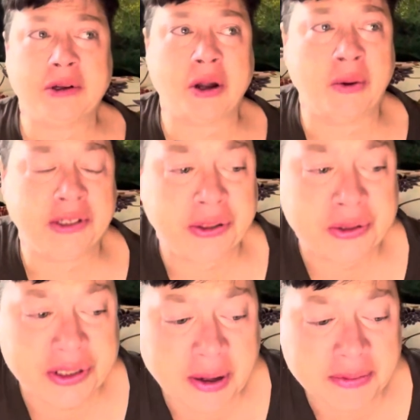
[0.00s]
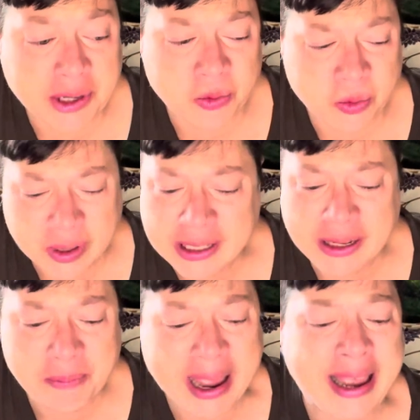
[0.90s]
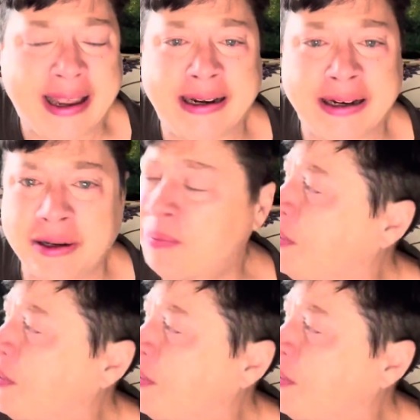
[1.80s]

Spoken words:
going through something really bad. It could be